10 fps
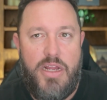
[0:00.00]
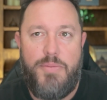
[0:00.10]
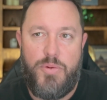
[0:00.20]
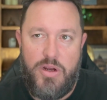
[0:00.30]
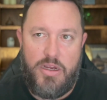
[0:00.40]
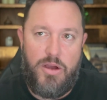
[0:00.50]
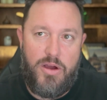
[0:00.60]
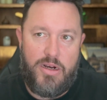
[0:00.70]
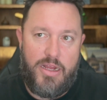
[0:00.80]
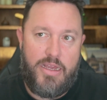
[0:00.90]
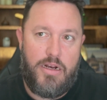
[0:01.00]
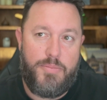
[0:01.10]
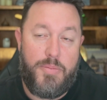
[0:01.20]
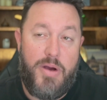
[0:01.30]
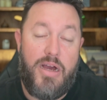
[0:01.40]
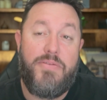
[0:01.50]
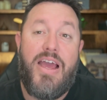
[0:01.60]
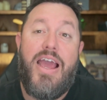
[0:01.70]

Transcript: yet, but we're going to go ahead and link it up above.